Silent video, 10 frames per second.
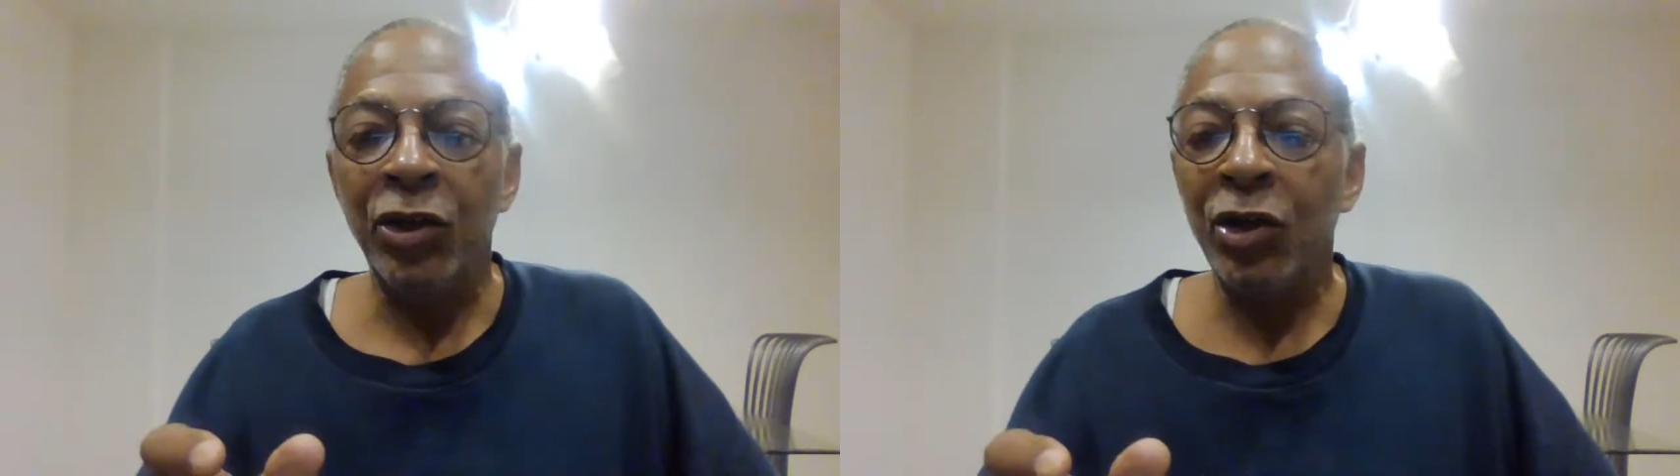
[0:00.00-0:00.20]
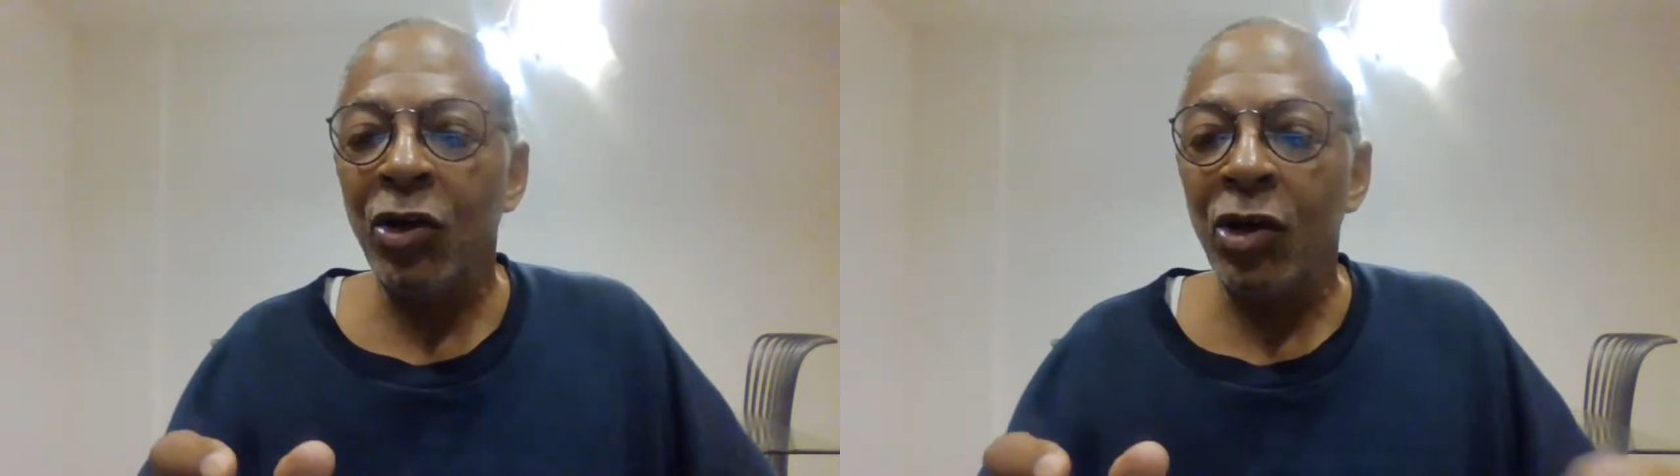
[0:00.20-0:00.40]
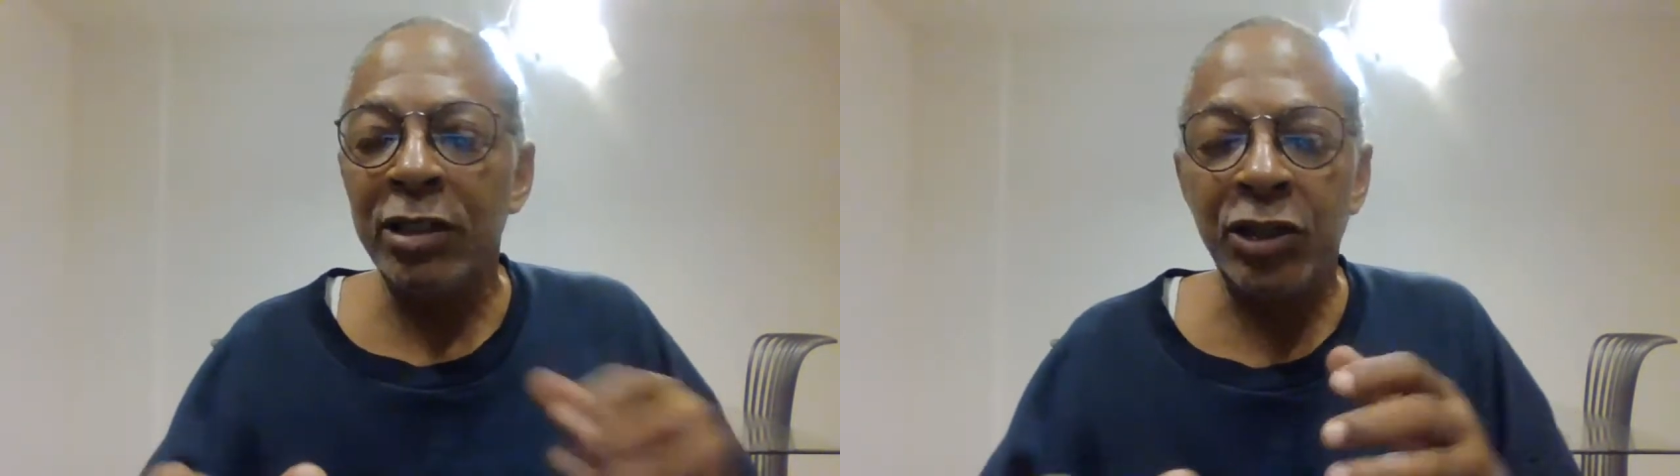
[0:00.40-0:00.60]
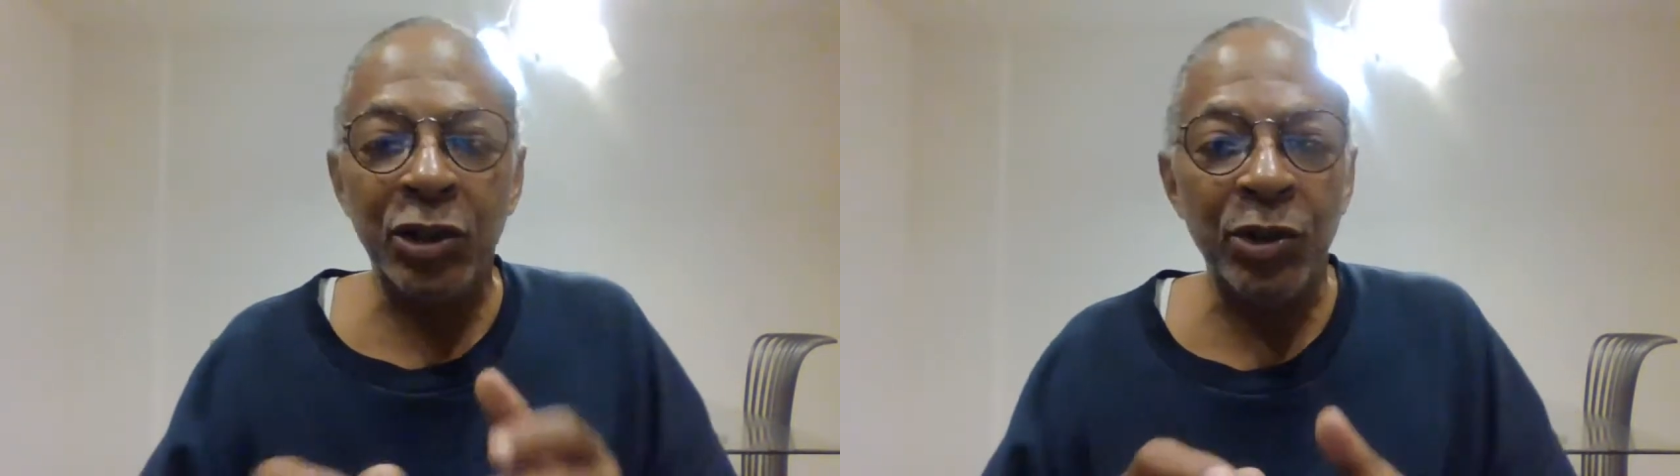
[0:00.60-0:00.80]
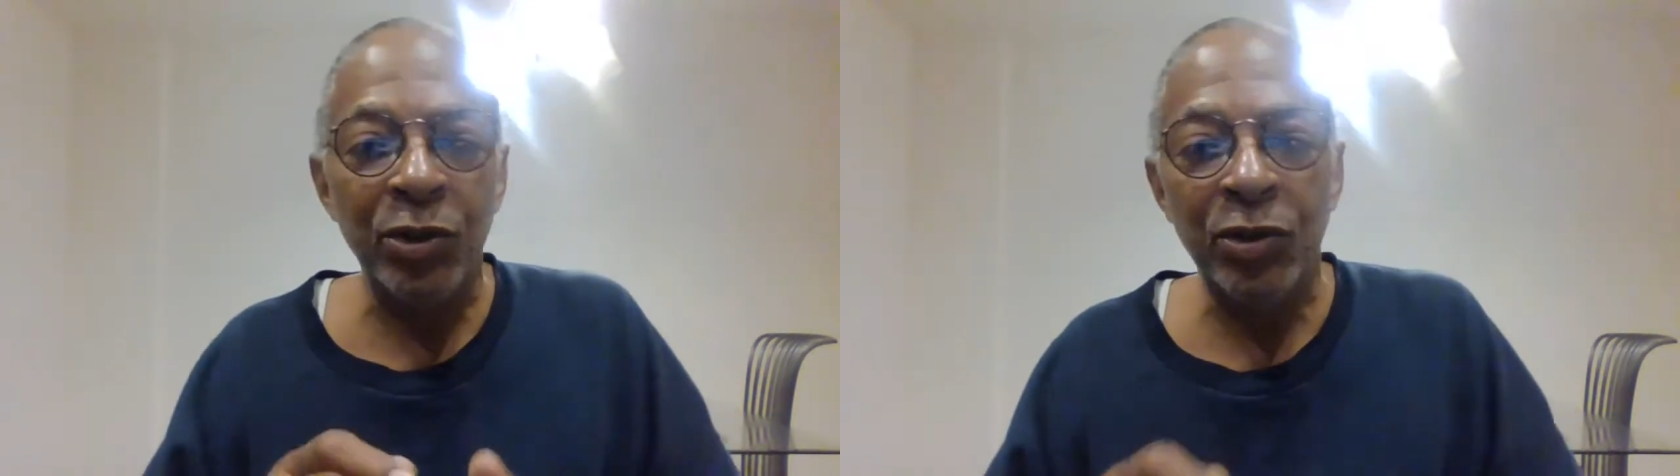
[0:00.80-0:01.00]
You're going
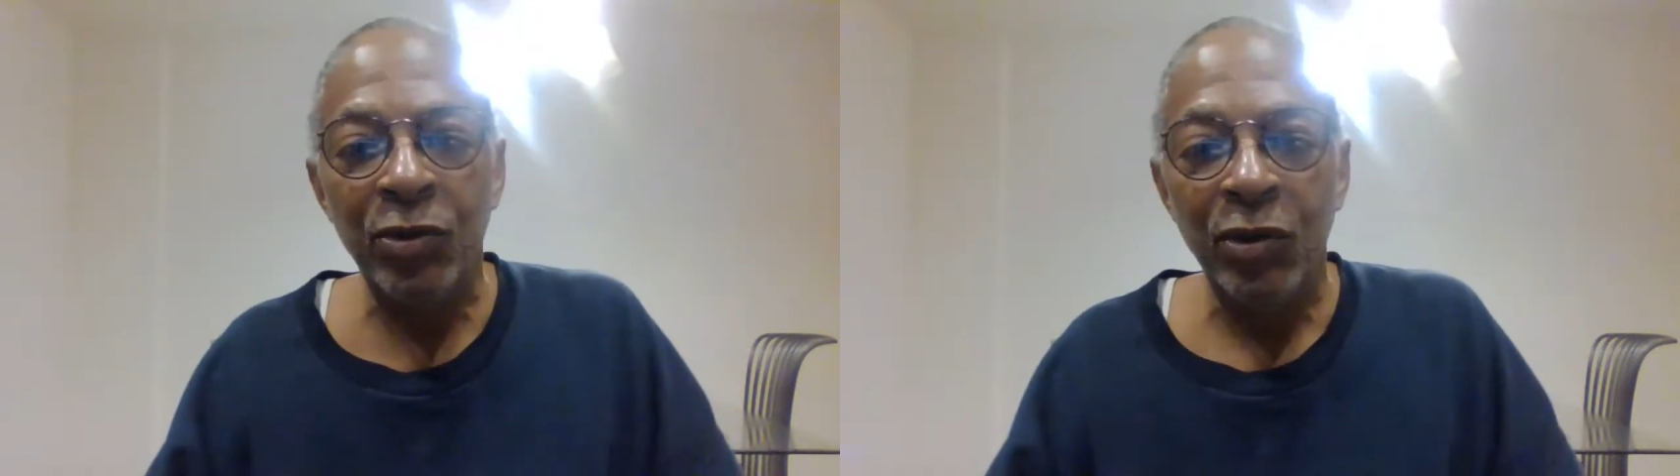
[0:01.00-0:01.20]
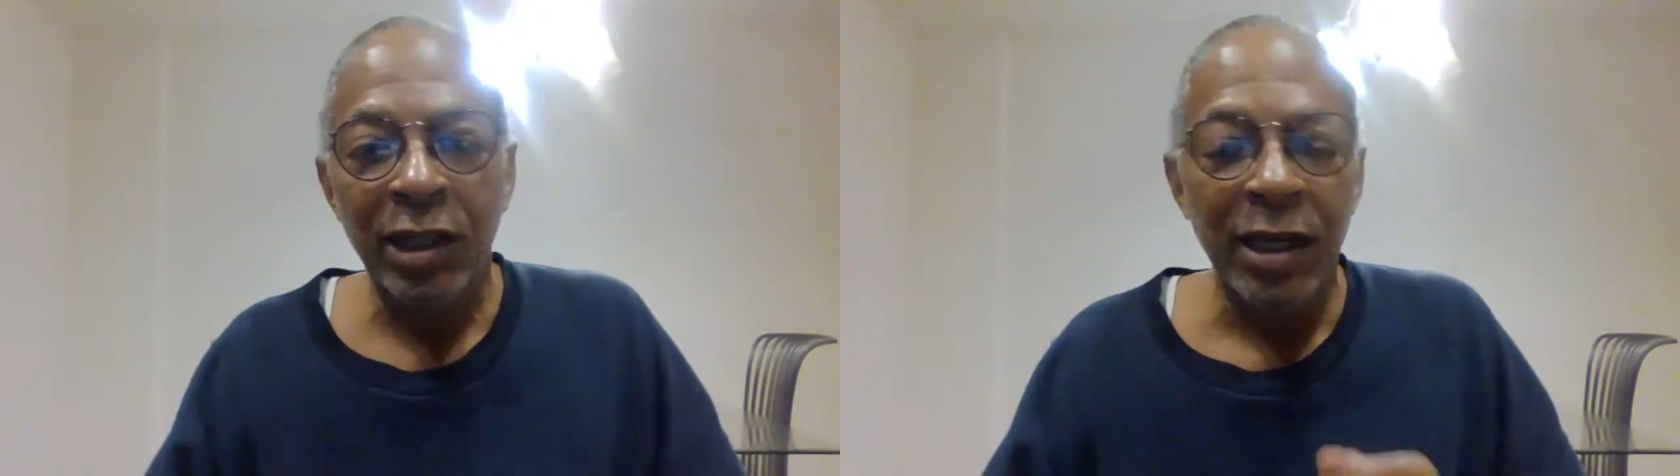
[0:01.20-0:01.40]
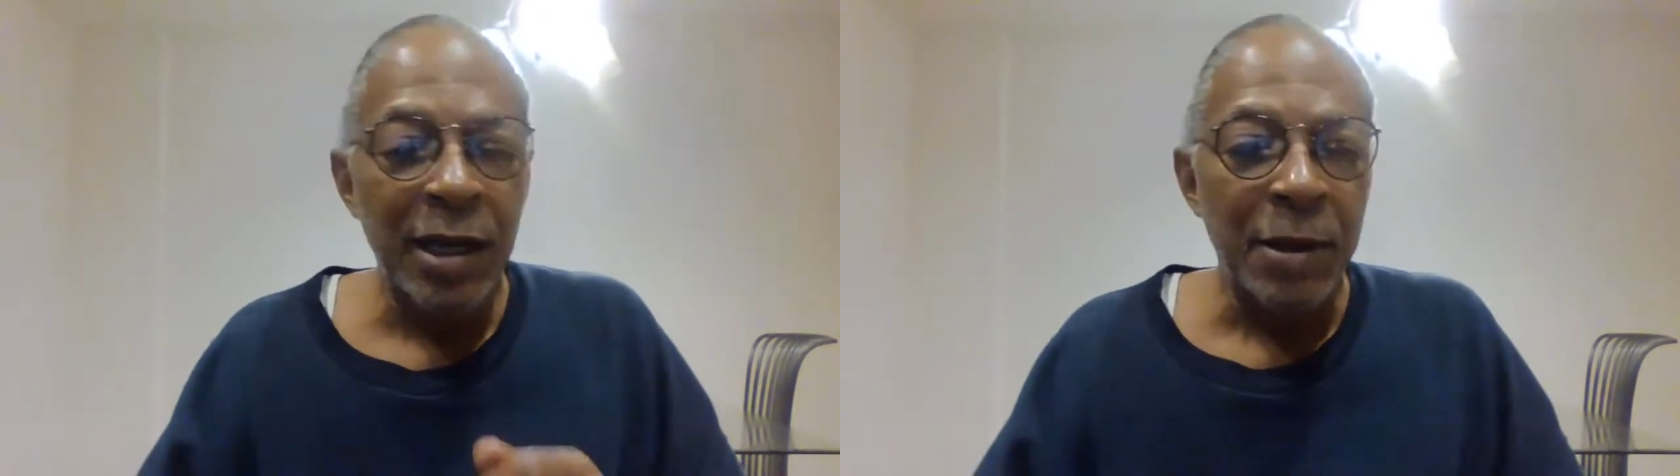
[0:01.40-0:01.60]
to